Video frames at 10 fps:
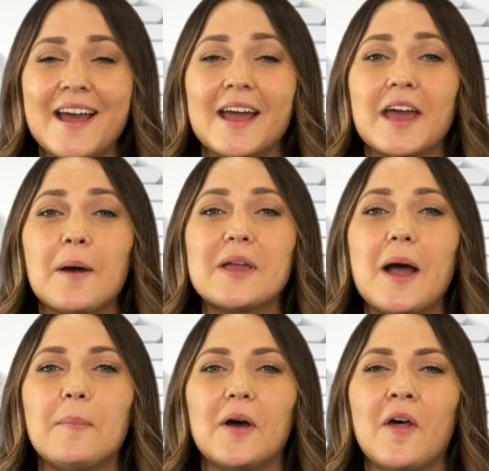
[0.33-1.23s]
Coming
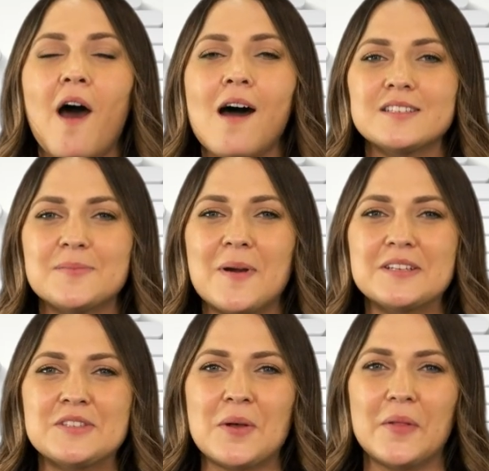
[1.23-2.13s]
up on Haha
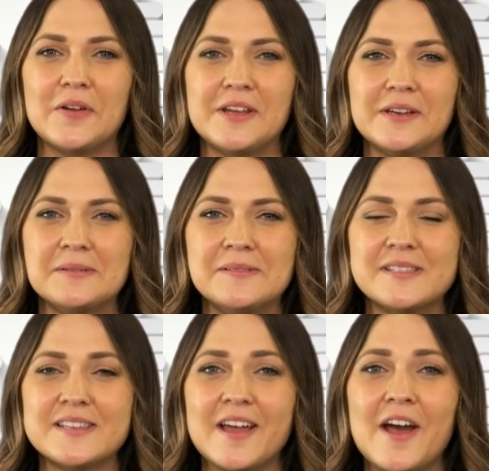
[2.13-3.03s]
Smart Solar
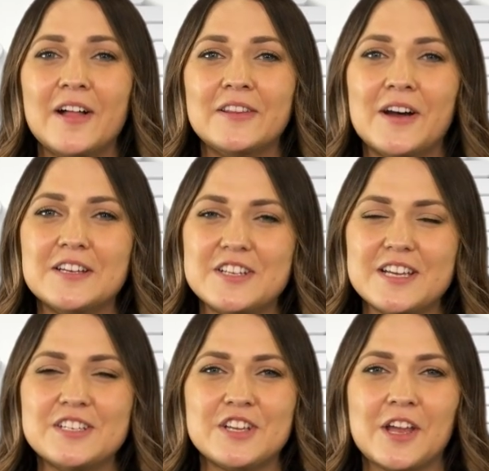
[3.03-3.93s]
News, LONGi
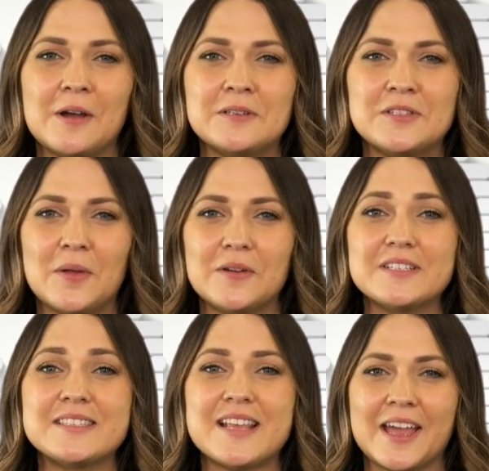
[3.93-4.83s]
and Jinko
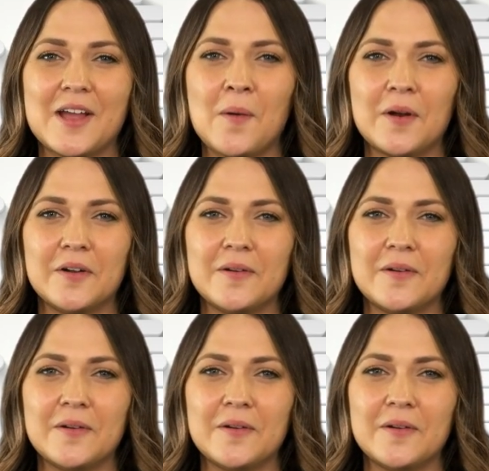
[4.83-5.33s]
Solar's second quarter